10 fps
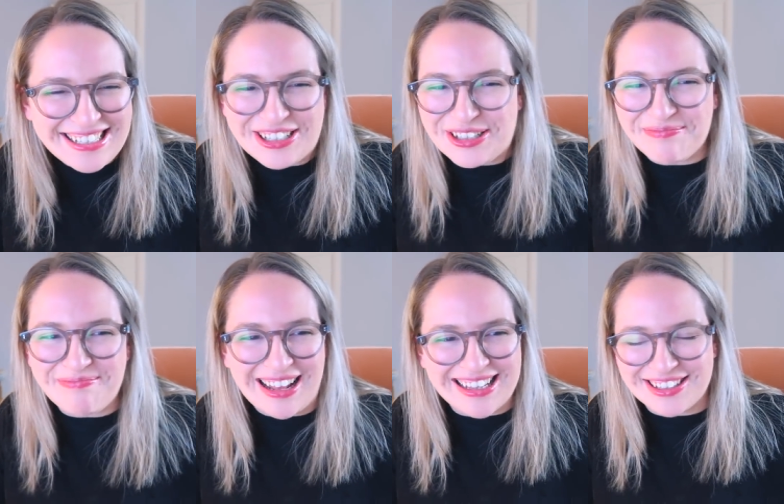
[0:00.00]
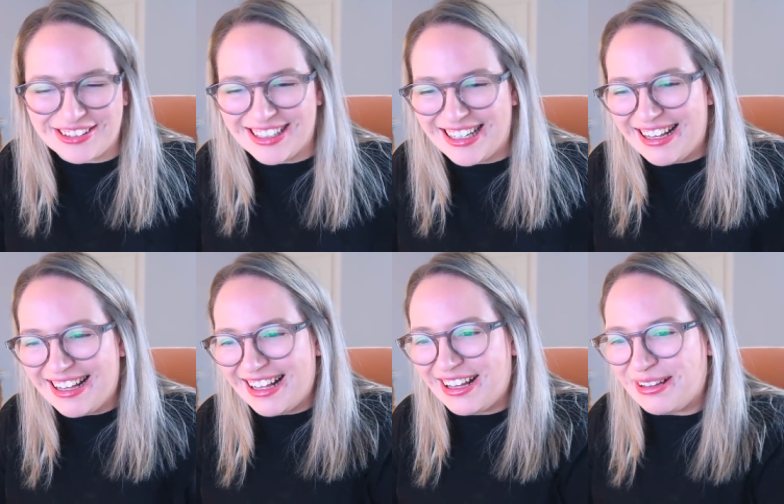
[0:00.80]
it's just mental
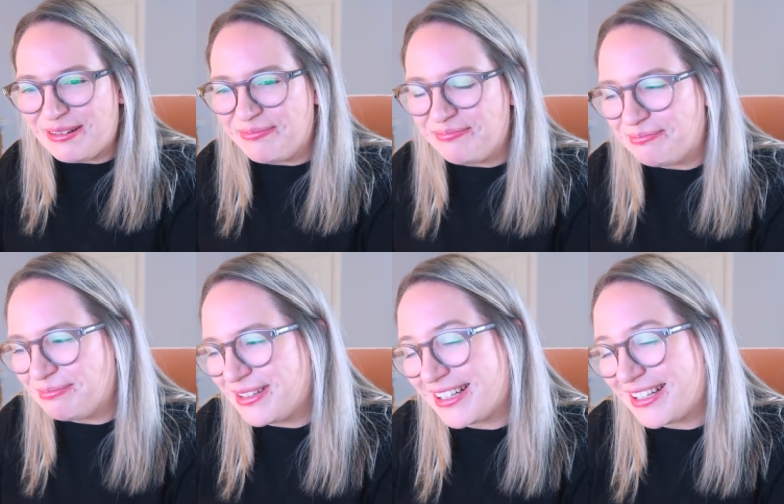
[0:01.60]
um,